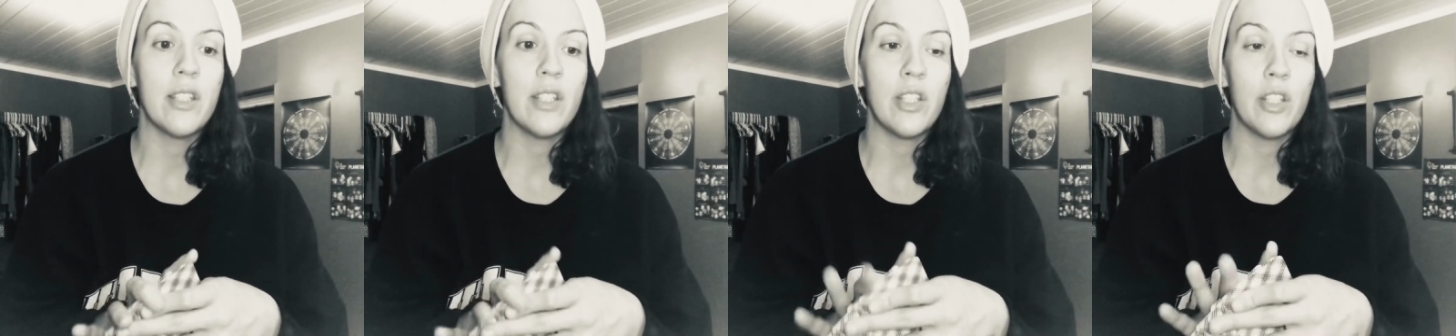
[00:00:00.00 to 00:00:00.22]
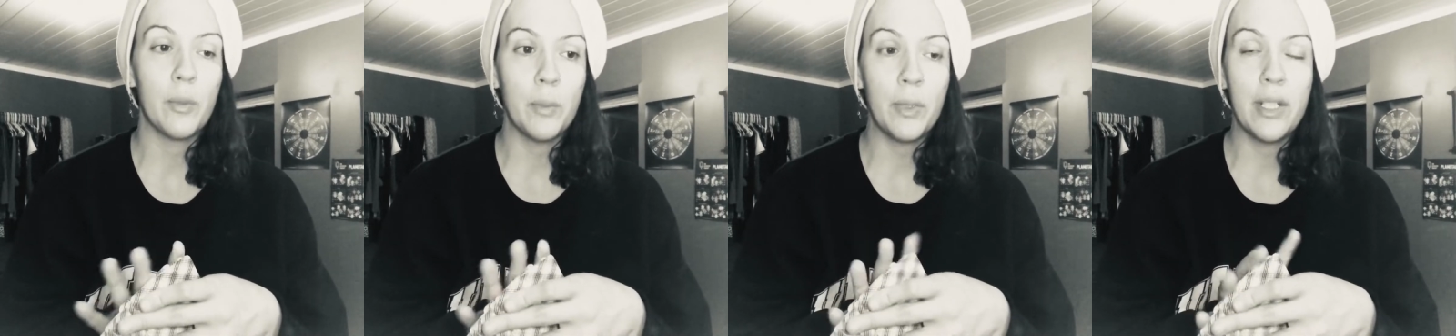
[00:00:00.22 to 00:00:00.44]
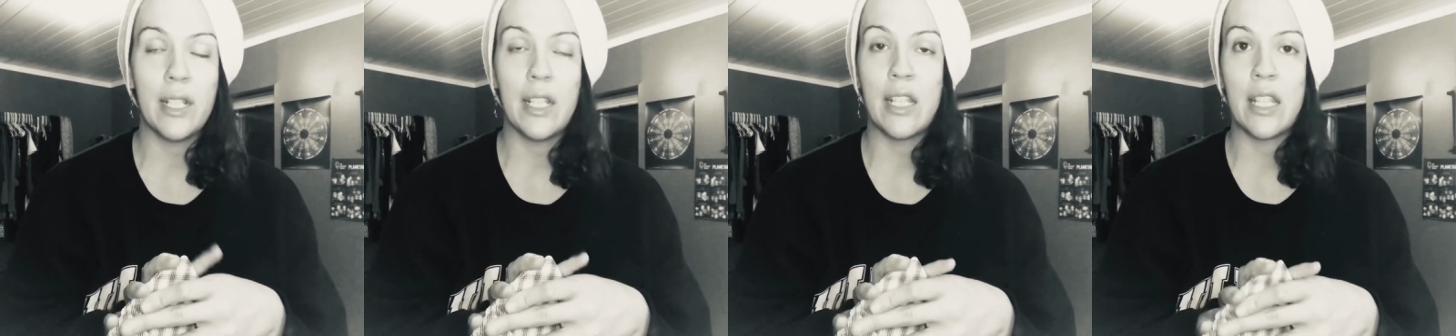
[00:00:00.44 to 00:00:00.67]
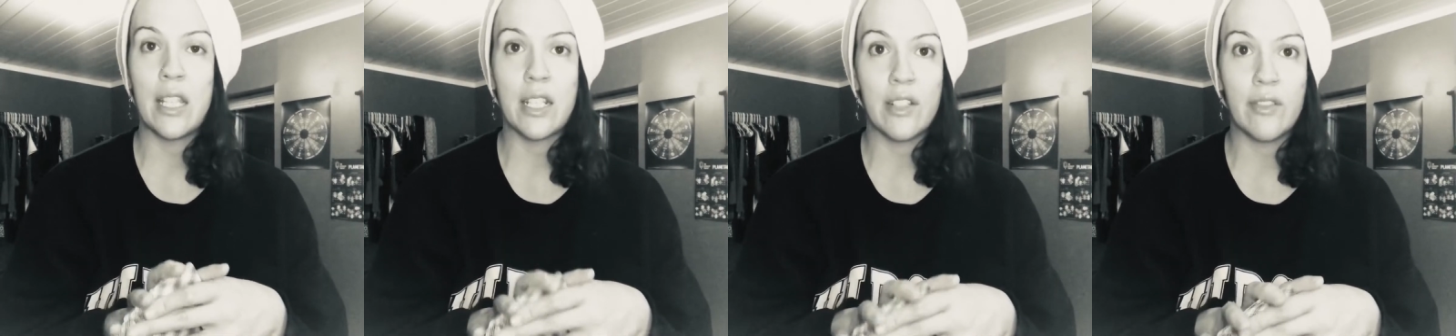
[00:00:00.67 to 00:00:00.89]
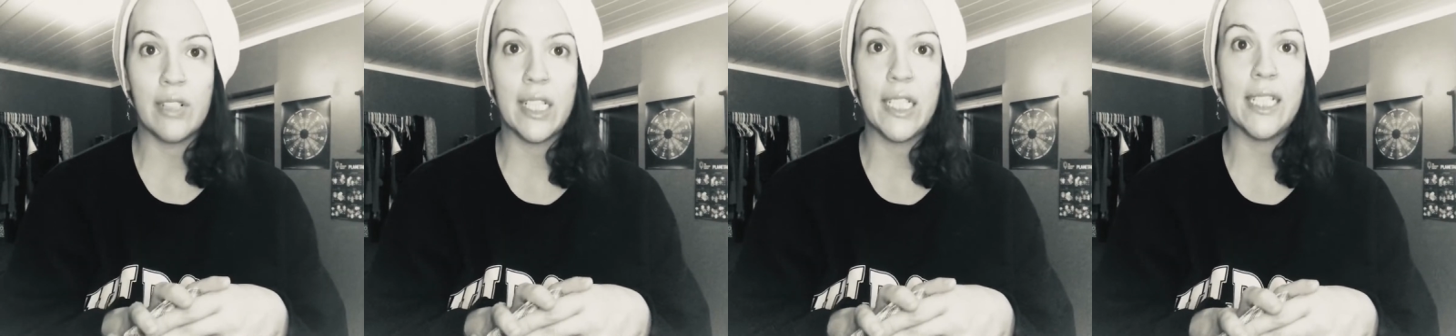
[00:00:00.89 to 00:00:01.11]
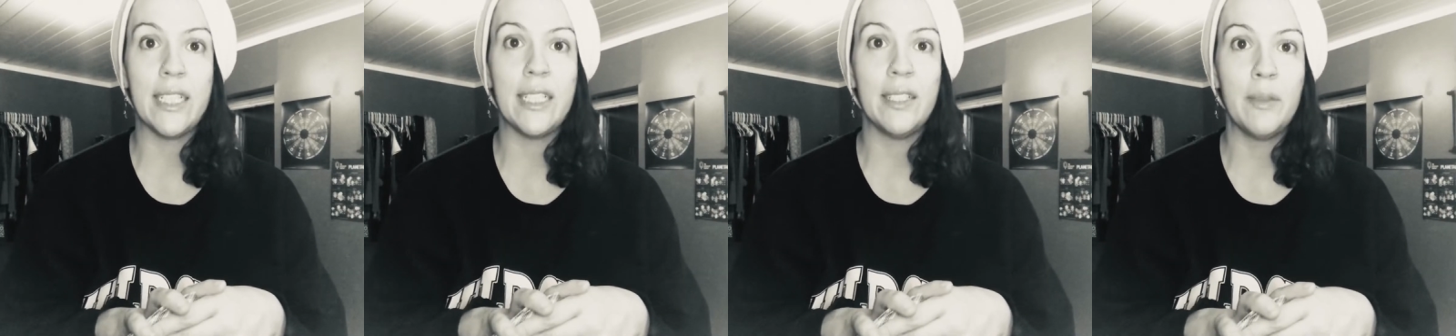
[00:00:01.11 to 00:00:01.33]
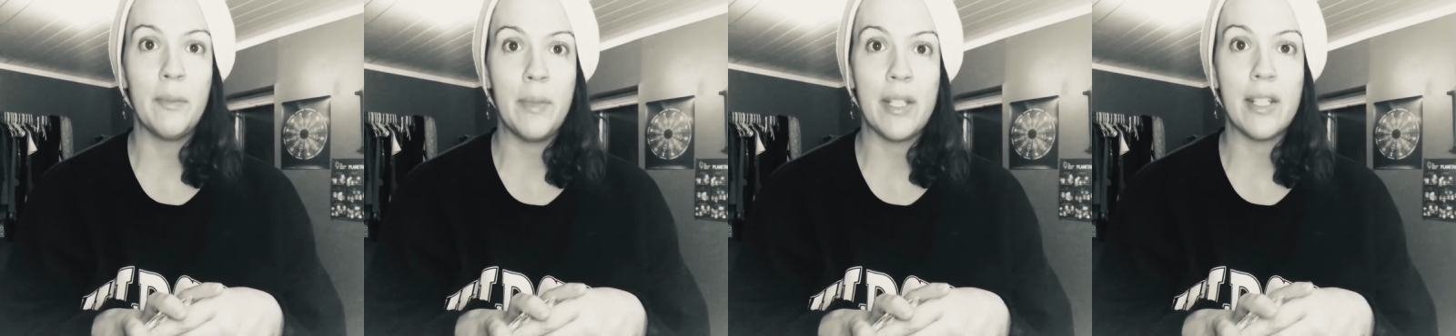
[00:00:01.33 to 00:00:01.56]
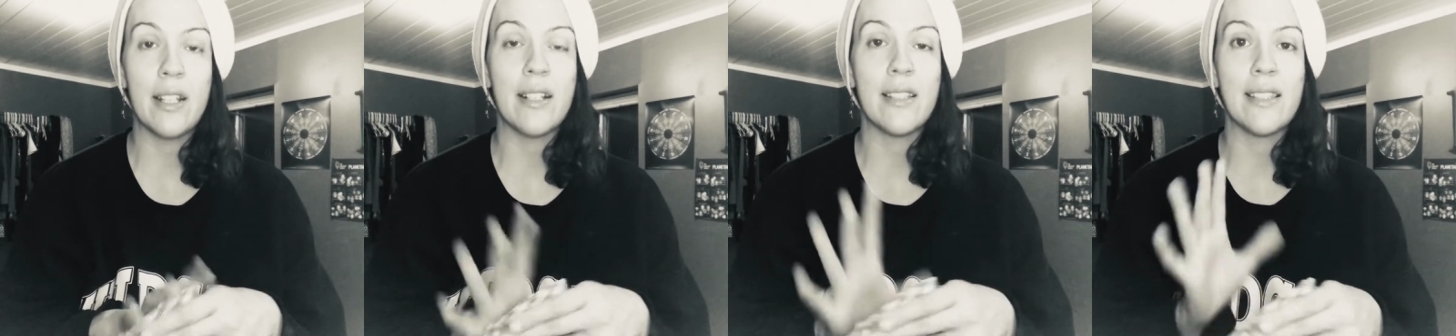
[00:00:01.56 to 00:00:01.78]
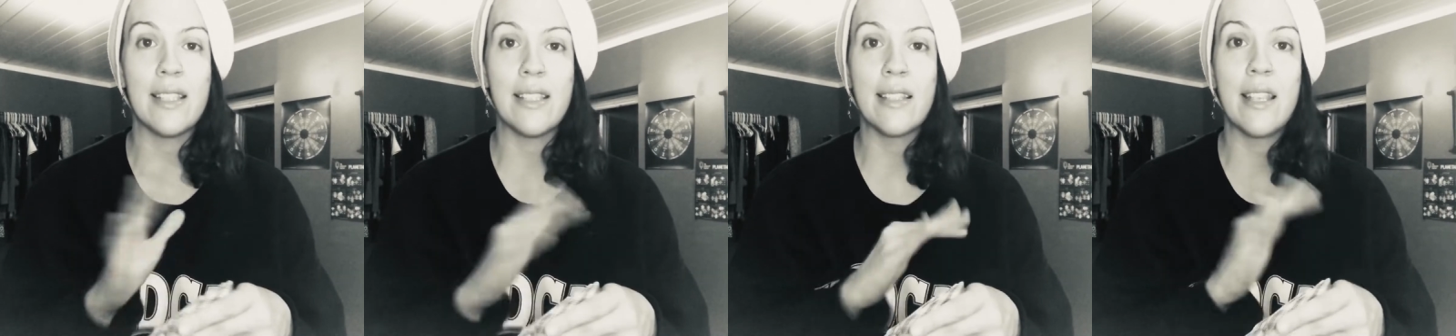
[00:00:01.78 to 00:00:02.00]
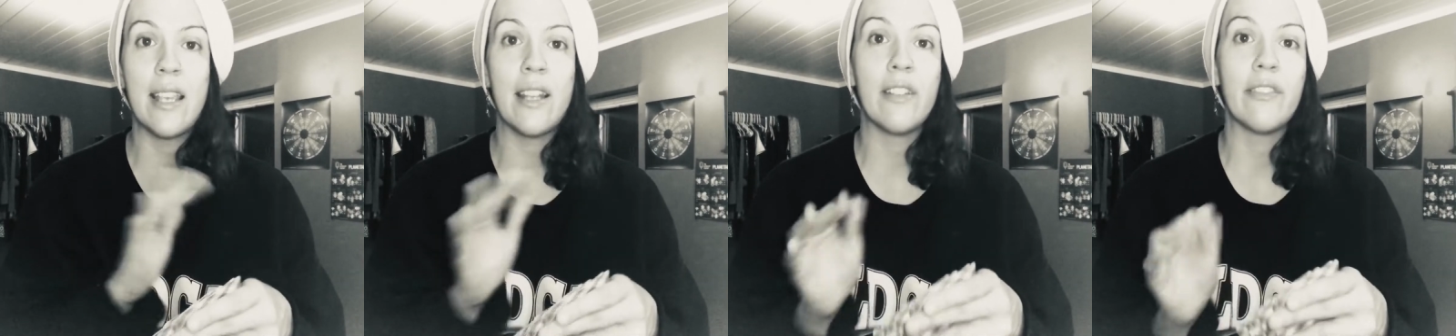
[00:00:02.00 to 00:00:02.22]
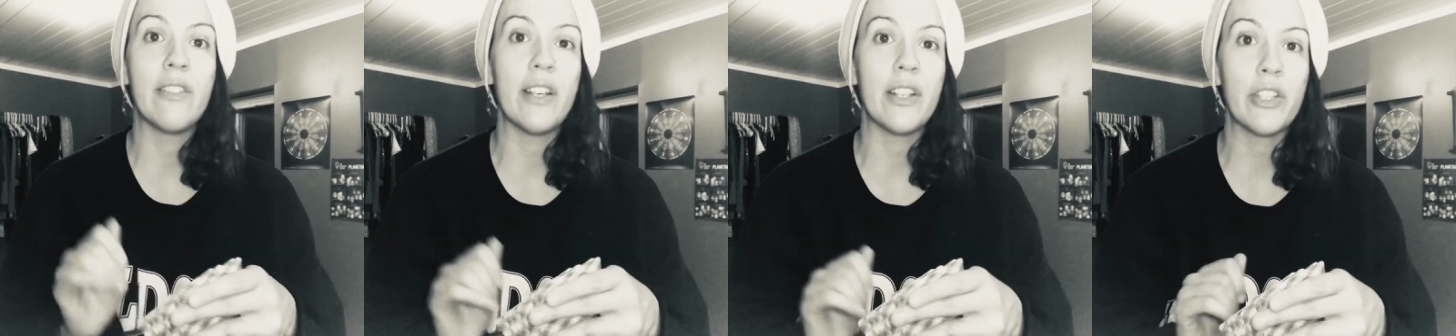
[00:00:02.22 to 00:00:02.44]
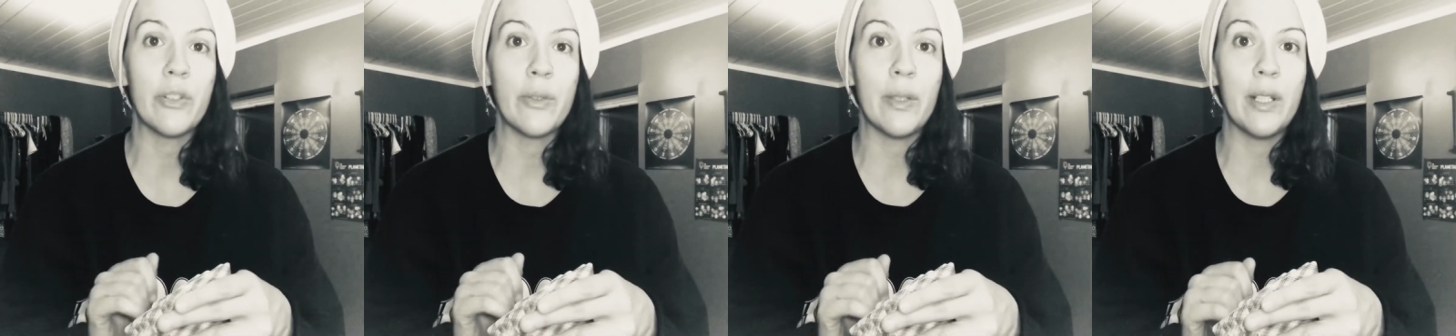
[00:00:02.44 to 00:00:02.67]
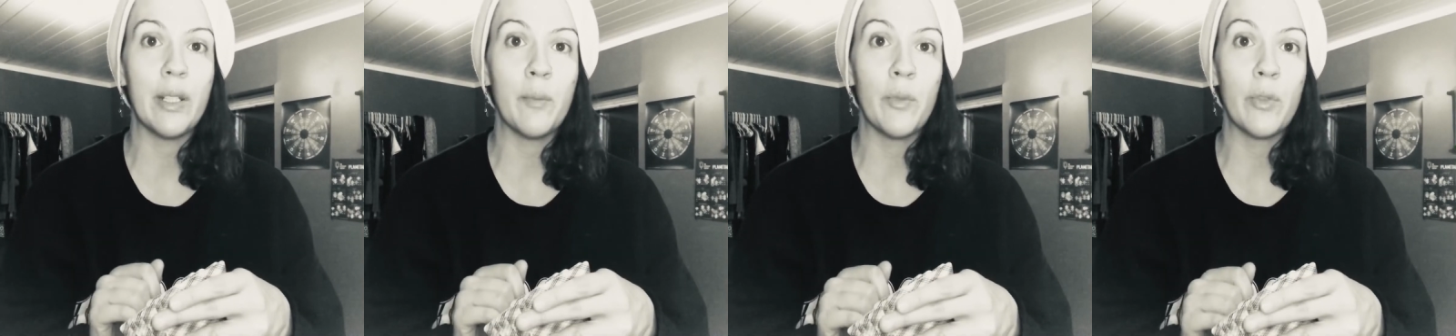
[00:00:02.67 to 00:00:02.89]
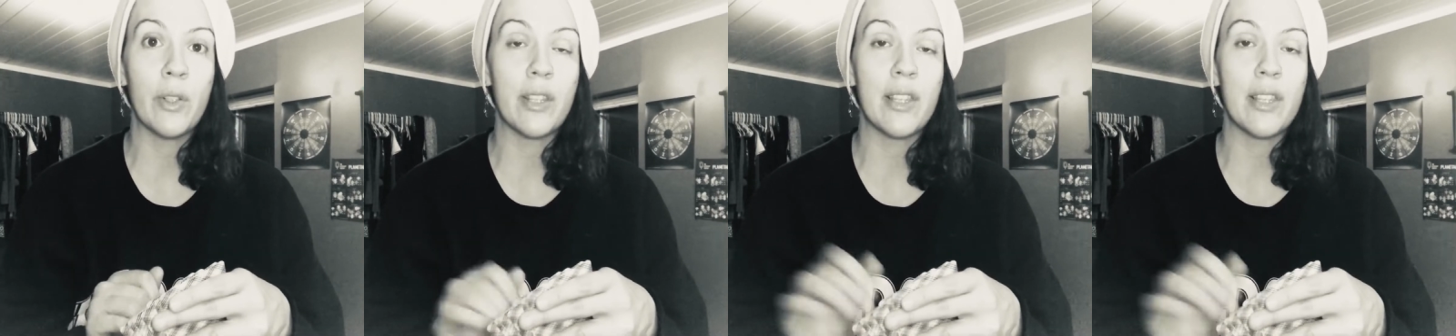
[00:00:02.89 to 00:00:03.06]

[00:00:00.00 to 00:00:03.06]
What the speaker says: you're putting in the divide, because this can't affect you anymore.